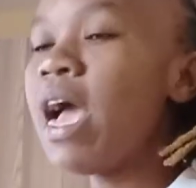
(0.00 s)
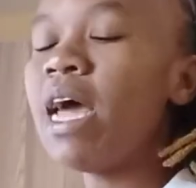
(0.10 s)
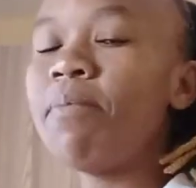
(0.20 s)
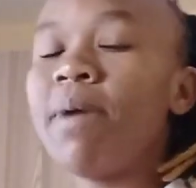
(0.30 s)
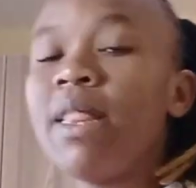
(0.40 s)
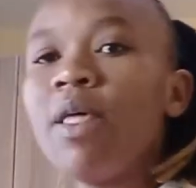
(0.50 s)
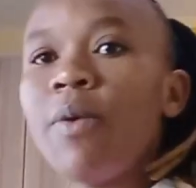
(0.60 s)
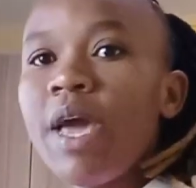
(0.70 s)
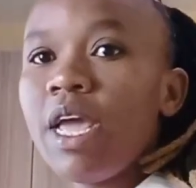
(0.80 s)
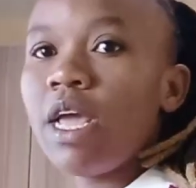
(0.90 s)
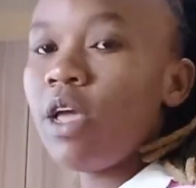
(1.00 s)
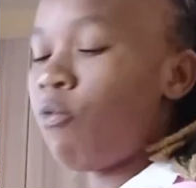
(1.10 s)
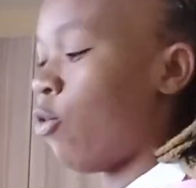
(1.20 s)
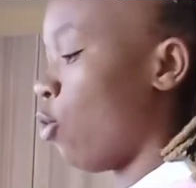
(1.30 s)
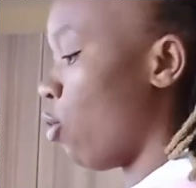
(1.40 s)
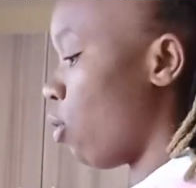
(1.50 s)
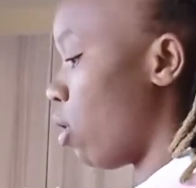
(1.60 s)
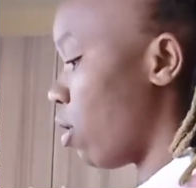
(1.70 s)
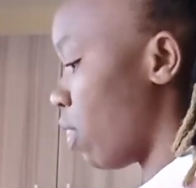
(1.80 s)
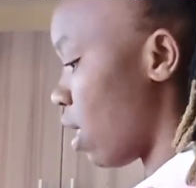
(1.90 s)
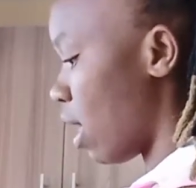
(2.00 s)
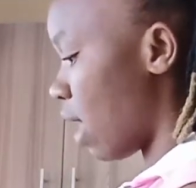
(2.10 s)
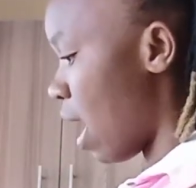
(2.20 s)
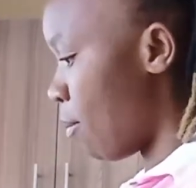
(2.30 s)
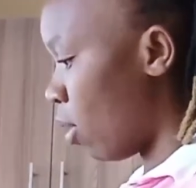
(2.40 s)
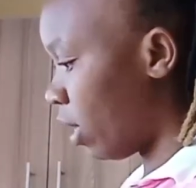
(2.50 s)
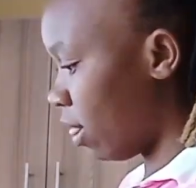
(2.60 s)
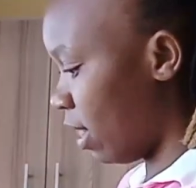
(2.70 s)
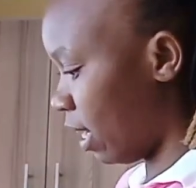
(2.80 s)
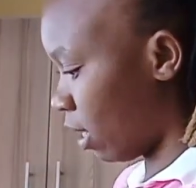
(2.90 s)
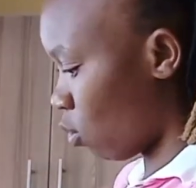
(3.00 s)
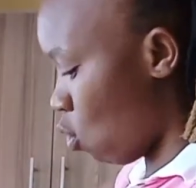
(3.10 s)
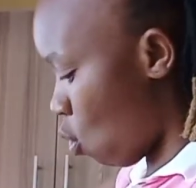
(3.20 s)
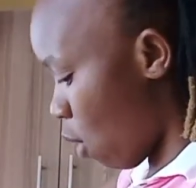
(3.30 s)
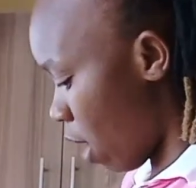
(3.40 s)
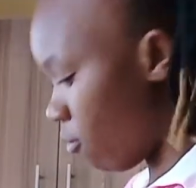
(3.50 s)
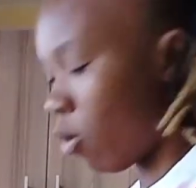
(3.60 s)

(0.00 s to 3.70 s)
And by the way, if you bought this cookware